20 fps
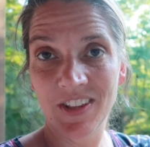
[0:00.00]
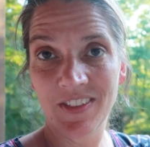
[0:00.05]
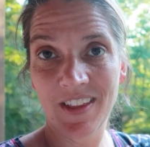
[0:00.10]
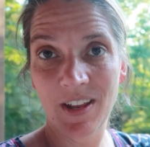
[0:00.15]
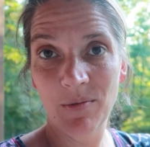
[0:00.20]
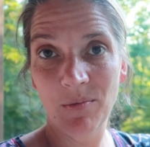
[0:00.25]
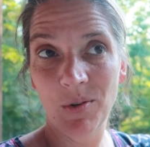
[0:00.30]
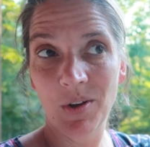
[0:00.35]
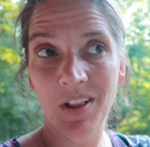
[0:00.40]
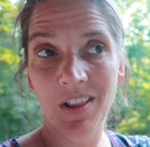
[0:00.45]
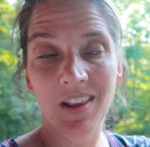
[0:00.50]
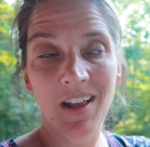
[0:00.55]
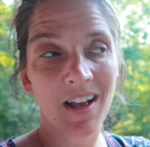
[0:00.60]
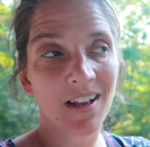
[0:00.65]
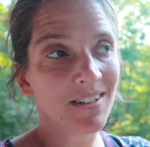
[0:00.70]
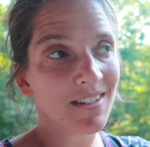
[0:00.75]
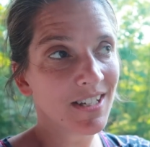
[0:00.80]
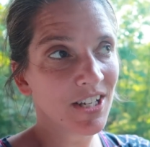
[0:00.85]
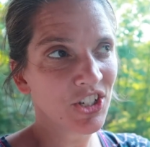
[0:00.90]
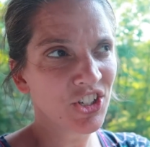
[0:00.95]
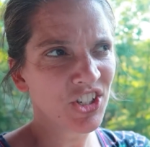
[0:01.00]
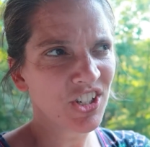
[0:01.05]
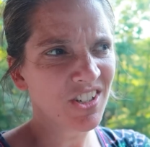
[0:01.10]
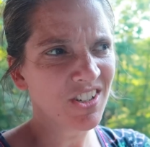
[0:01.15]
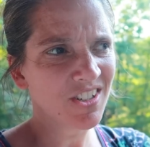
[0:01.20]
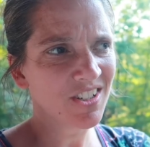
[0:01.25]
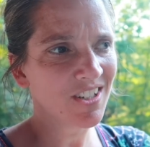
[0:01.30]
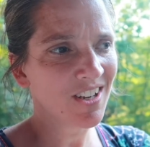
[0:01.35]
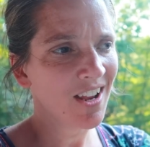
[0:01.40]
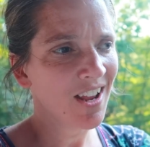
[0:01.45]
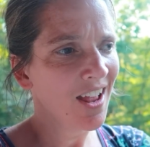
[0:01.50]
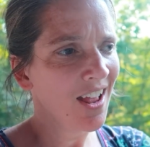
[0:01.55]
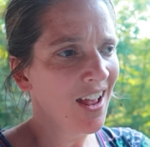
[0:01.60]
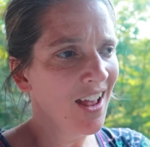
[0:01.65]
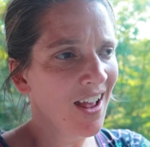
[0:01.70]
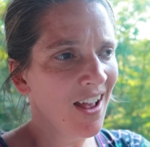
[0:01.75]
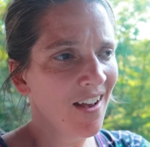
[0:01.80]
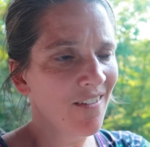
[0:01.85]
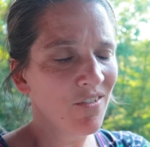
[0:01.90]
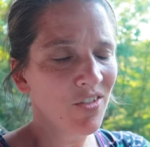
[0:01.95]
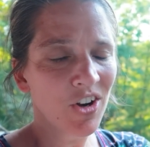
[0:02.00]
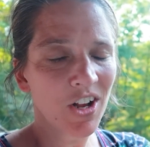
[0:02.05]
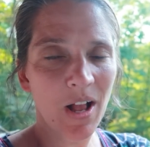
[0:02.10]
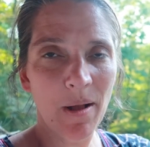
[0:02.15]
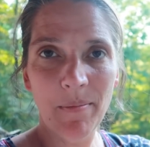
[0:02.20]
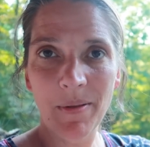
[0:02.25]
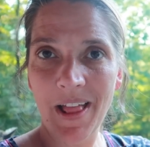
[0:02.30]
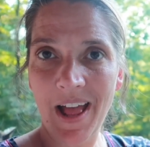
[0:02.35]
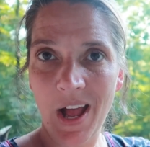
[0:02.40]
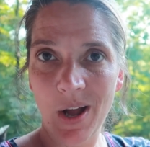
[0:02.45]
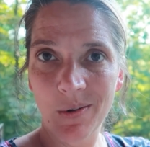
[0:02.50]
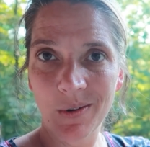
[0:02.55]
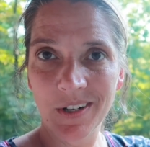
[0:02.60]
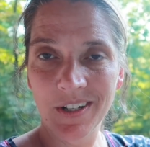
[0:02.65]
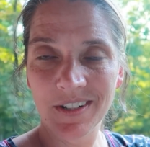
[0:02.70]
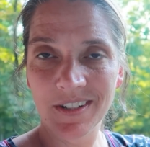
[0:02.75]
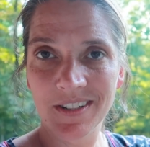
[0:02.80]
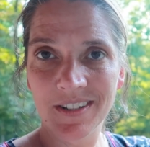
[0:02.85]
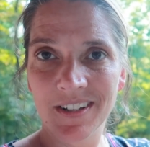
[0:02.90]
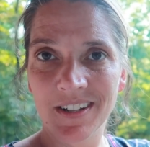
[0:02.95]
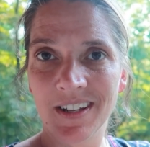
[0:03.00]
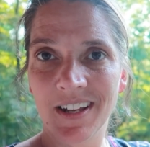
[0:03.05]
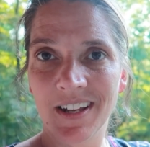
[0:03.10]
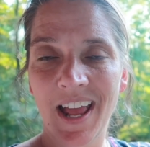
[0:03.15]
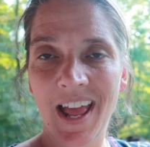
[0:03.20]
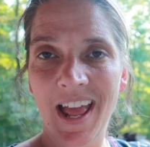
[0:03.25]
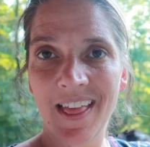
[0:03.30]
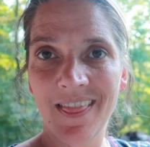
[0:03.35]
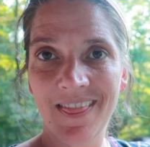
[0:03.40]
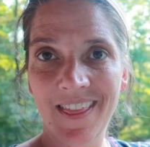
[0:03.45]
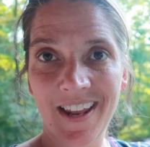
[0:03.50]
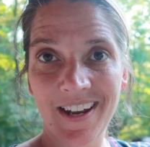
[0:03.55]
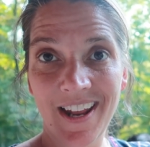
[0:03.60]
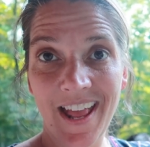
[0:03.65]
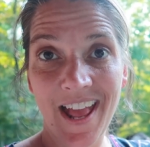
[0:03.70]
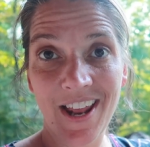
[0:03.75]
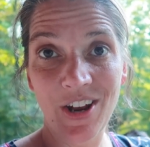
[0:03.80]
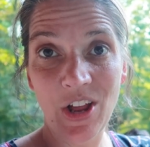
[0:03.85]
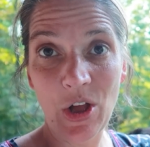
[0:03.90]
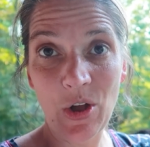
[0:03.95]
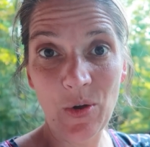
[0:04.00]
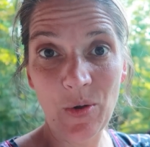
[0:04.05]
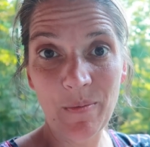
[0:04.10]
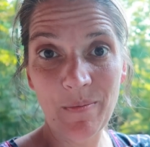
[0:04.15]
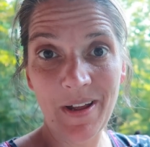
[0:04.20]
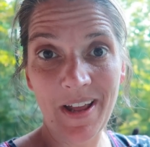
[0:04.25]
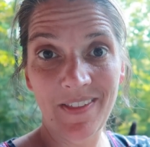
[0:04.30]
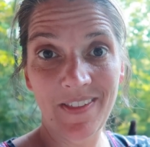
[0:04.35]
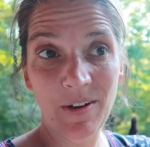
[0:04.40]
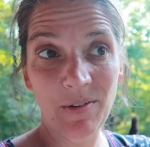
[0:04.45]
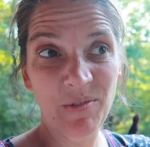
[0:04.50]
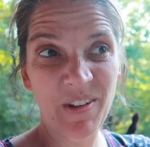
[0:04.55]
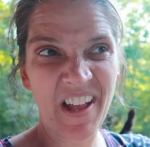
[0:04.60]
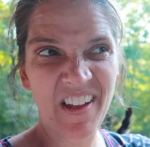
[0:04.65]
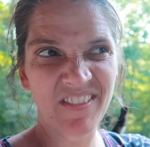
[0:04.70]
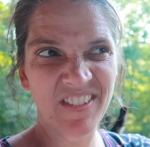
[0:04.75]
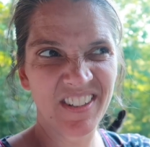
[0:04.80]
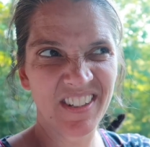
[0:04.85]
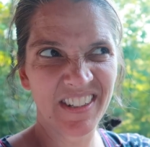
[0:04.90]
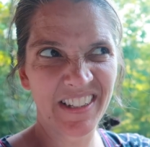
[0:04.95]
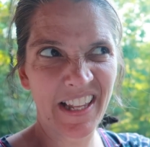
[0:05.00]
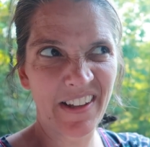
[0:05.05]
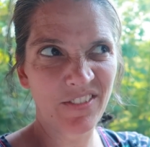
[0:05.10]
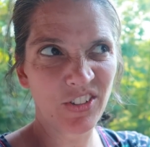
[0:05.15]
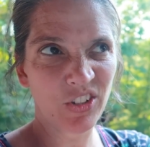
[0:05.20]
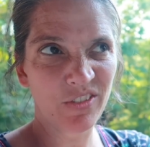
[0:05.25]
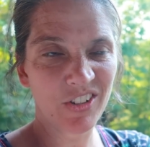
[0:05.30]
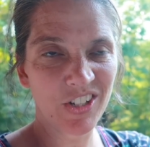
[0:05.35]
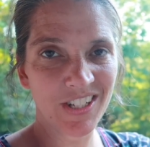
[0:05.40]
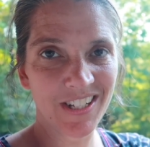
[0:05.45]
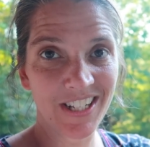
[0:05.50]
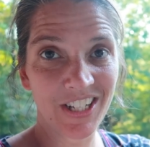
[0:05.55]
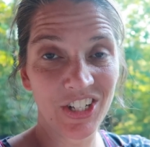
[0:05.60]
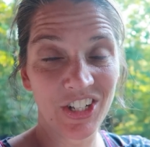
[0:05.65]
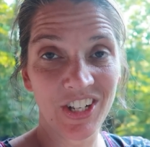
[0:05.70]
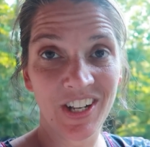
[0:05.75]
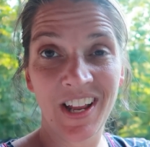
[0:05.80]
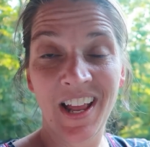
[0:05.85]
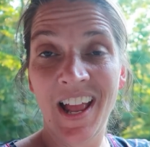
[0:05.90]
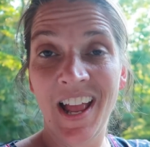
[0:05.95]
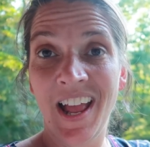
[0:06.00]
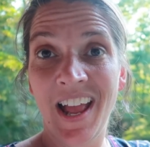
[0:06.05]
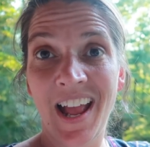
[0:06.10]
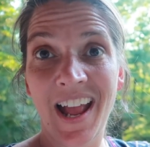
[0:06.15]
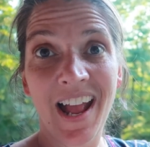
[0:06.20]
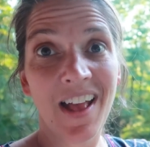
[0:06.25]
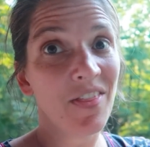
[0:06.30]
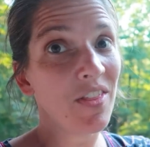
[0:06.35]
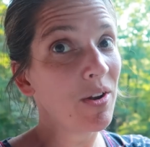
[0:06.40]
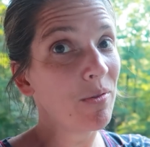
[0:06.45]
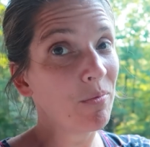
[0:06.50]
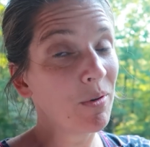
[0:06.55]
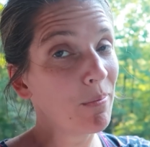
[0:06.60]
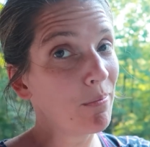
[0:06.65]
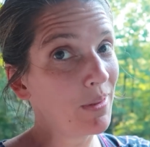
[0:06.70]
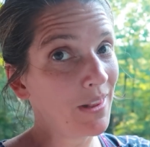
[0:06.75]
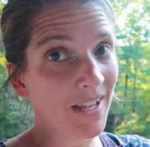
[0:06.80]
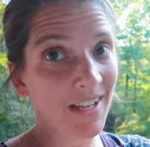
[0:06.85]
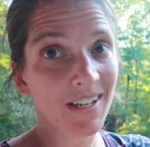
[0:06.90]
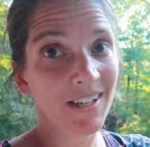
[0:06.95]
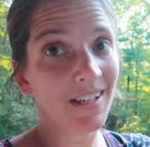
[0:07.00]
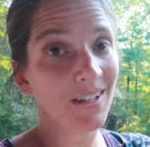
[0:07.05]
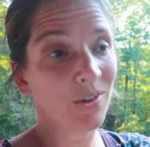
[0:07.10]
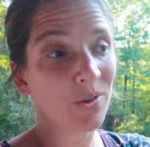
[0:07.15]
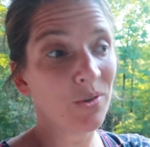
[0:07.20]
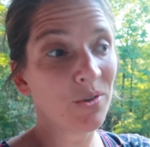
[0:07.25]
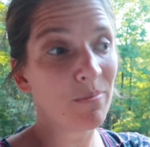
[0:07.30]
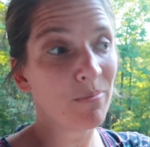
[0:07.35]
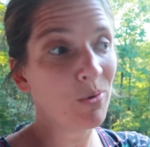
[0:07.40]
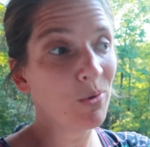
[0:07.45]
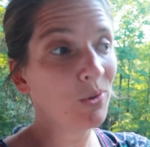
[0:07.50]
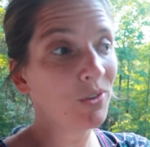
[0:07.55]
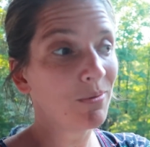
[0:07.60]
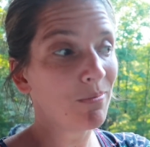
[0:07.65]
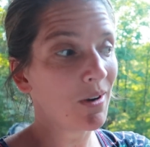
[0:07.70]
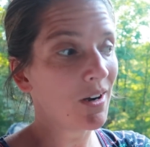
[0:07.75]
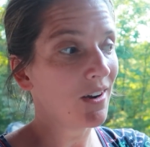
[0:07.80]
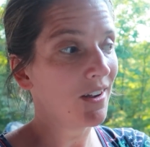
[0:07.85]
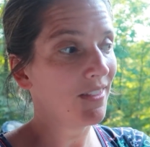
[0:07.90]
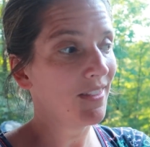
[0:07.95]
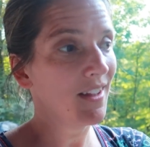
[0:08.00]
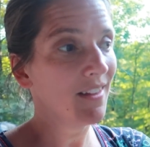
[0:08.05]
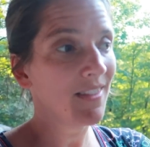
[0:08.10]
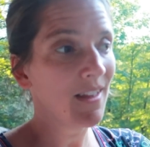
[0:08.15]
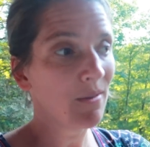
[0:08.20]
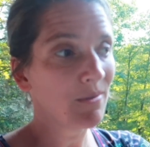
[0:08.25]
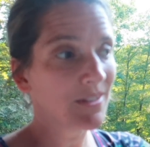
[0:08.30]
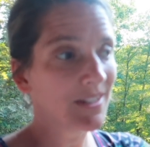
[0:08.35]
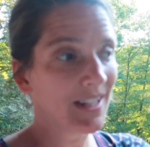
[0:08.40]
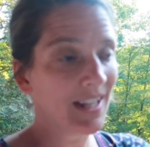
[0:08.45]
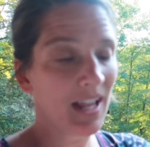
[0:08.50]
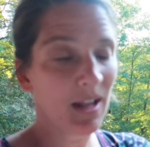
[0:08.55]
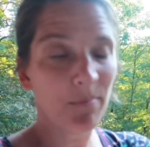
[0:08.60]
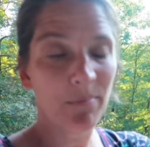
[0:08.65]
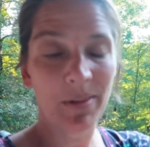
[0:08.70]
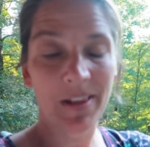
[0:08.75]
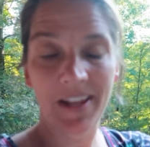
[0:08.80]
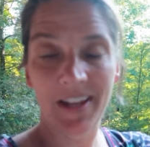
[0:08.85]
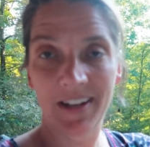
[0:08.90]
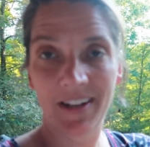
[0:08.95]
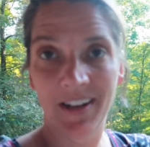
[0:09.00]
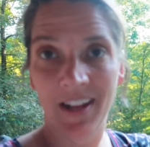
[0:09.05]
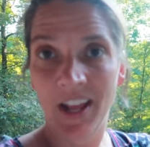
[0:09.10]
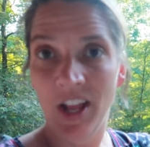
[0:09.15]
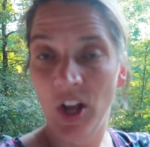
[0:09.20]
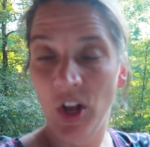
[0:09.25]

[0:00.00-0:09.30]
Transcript: And then we'll uh, stay at church for a couple hours, and then head home, and then we'll have leftovers here, and then we're planning on going to the pool tomorrow. I think that was the game plan.